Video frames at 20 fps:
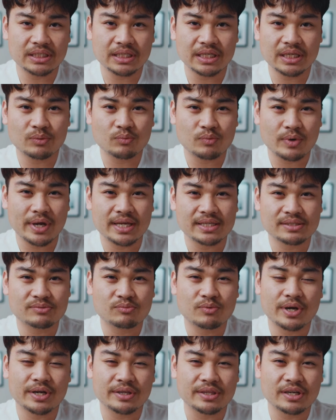in ways
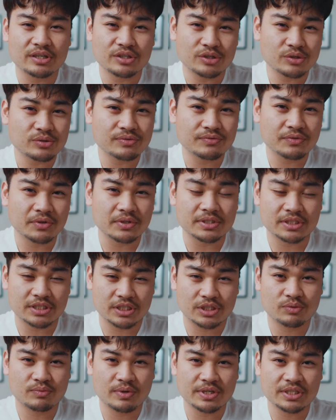where they're useful and
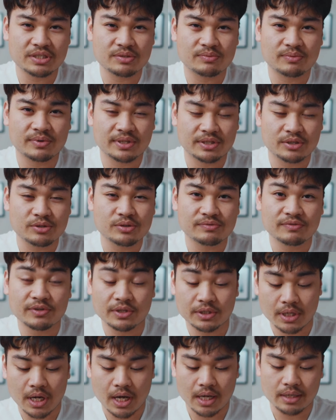situations where they're useful
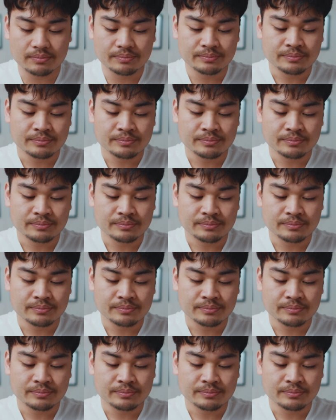and not.